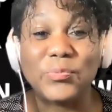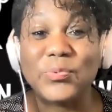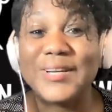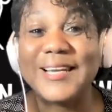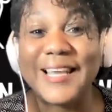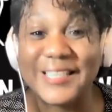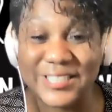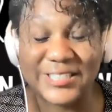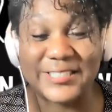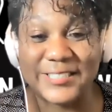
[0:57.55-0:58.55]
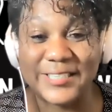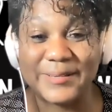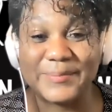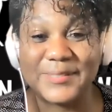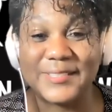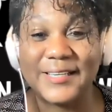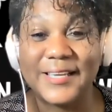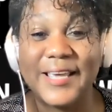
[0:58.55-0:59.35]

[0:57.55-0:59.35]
relationships.